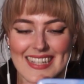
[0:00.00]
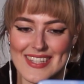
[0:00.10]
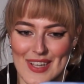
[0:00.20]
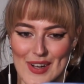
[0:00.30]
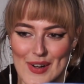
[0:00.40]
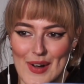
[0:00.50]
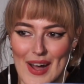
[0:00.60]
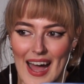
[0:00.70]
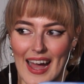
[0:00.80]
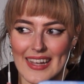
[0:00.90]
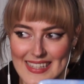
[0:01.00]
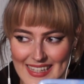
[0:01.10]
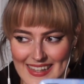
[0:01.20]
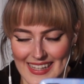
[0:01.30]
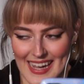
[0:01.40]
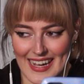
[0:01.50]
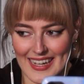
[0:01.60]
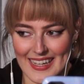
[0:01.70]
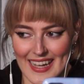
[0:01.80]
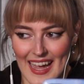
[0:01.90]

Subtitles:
So I did that.